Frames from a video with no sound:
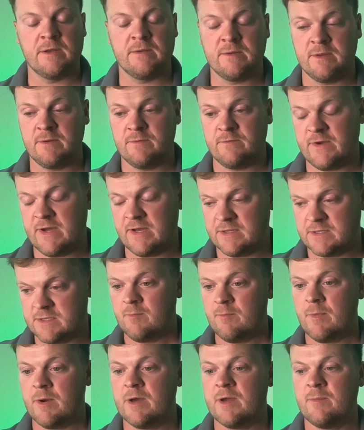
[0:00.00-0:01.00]
And in fact,
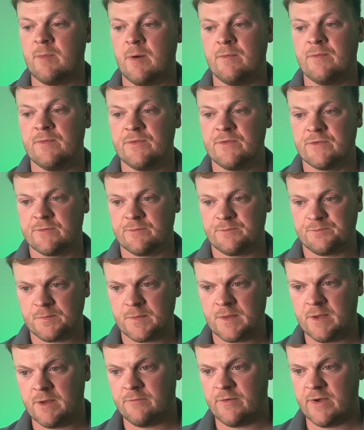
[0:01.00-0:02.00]
my ponds
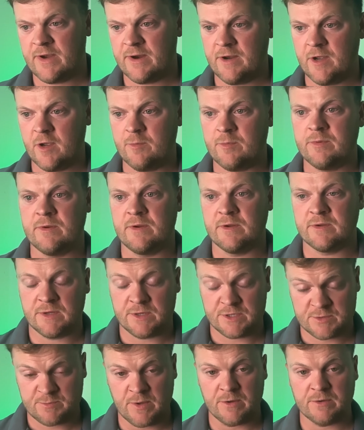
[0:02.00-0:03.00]
that are very open and
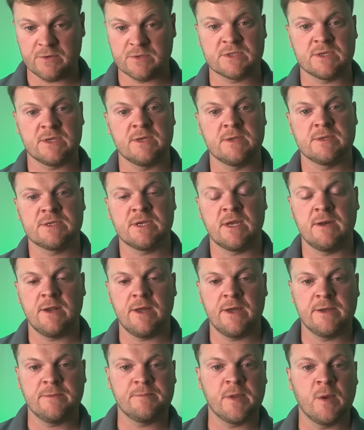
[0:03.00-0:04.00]
exposed to
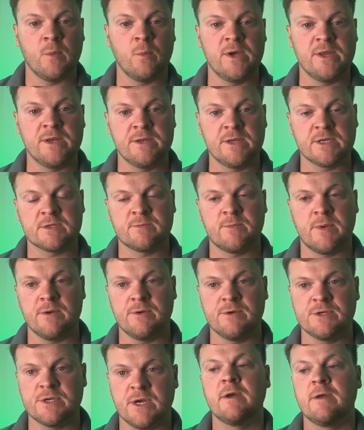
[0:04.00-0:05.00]
sunlight and wind
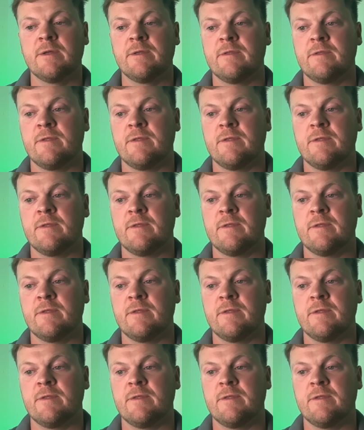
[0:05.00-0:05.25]
exposure,